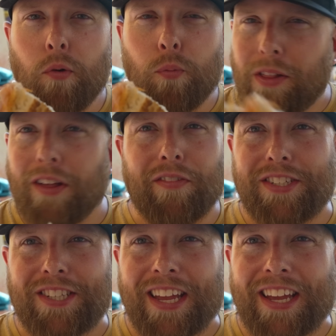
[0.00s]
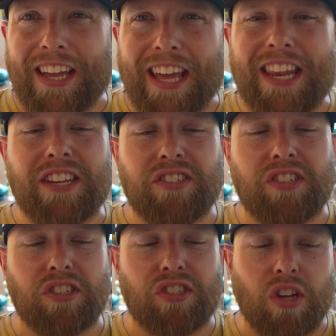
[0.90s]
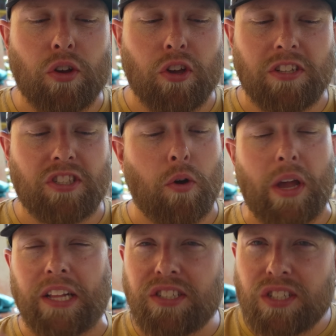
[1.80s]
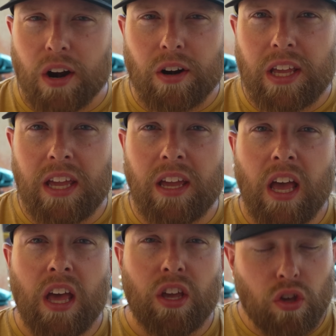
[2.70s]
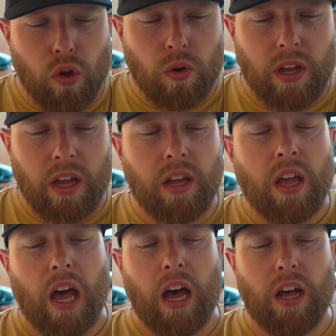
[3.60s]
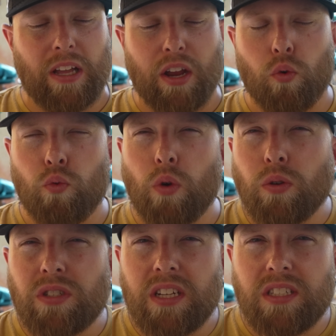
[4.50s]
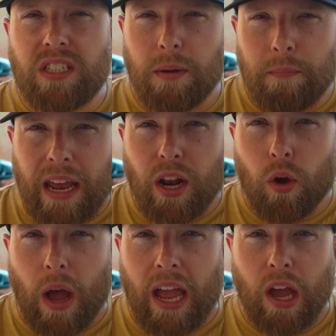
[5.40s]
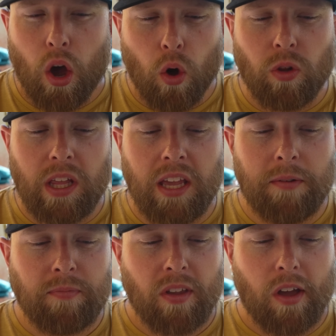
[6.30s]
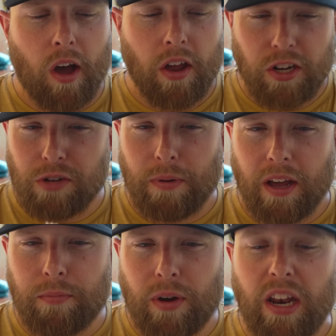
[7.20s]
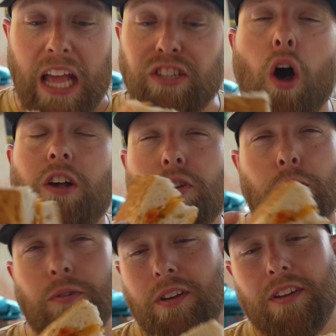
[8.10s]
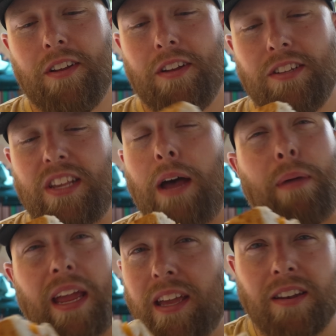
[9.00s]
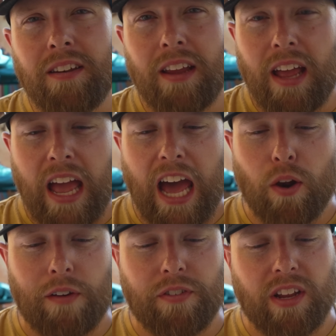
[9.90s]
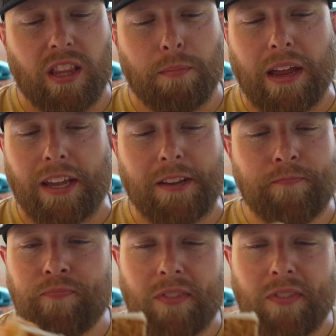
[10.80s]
We love this thing. It is so good. So it's turkey, Gouda, like a roasted tomato aioli on a ciabatta bread. It's got bacon. How do I forget the bacon?